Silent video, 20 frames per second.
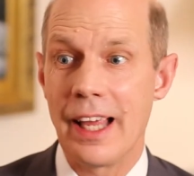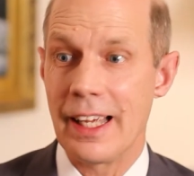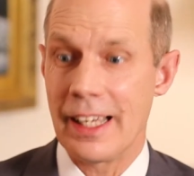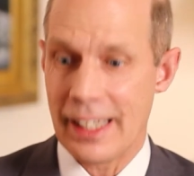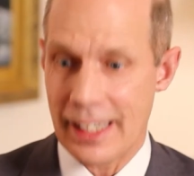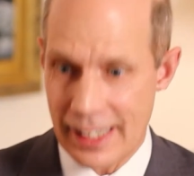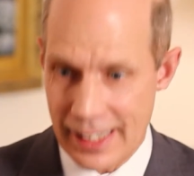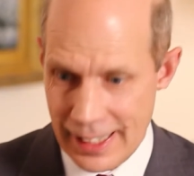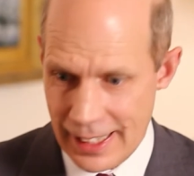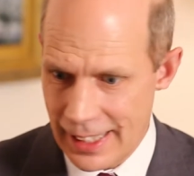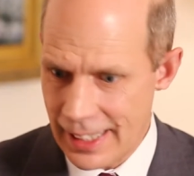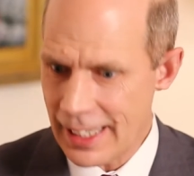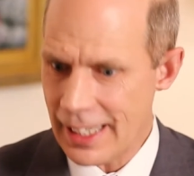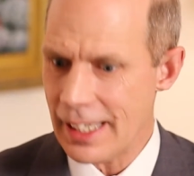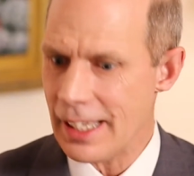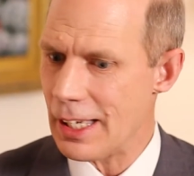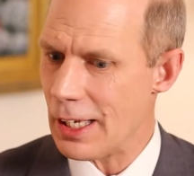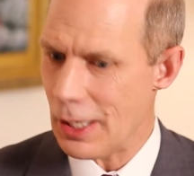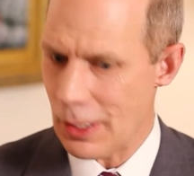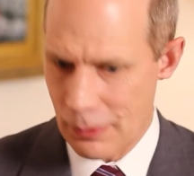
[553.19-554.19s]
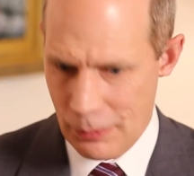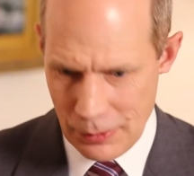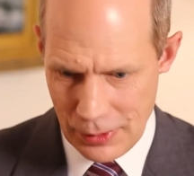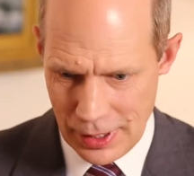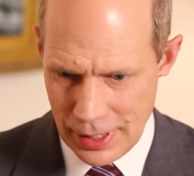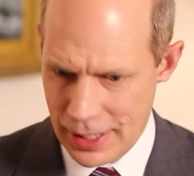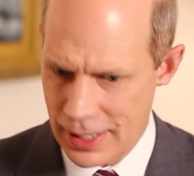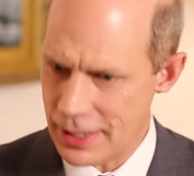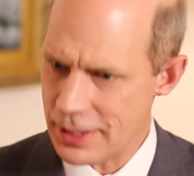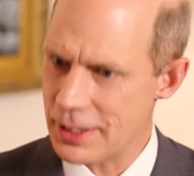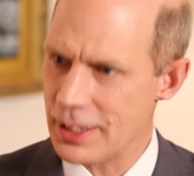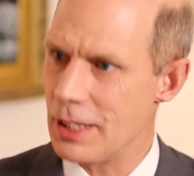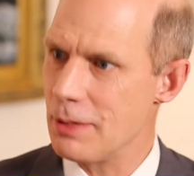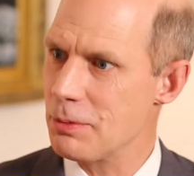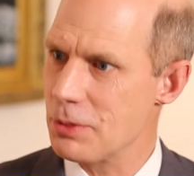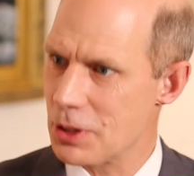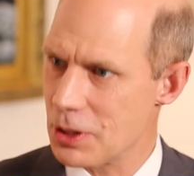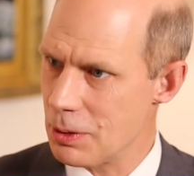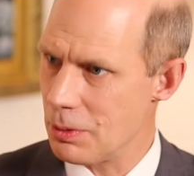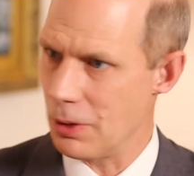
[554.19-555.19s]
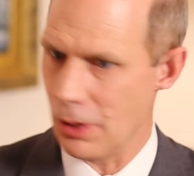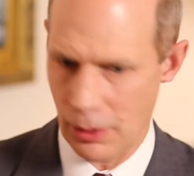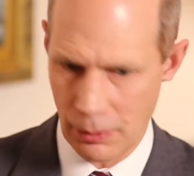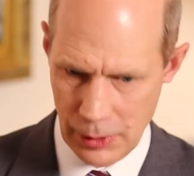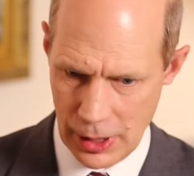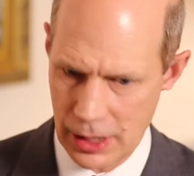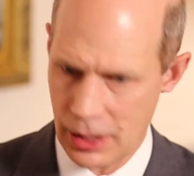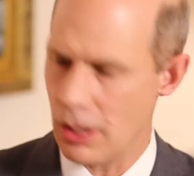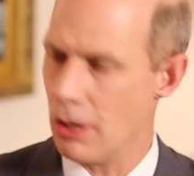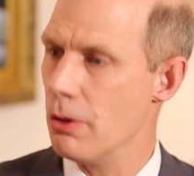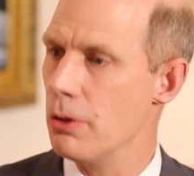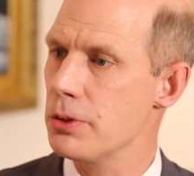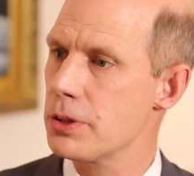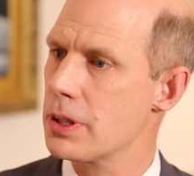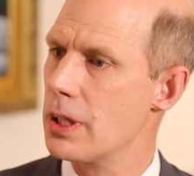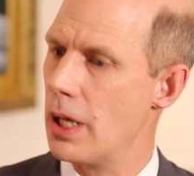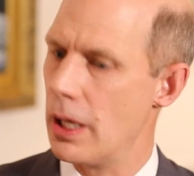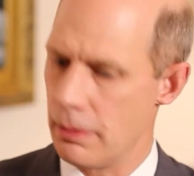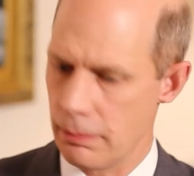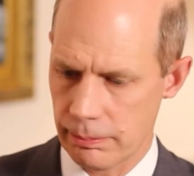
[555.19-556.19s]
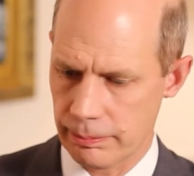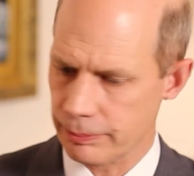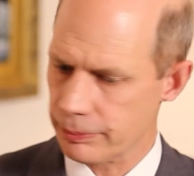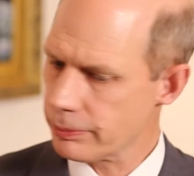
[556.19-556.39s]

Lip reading: he seems to, he knows that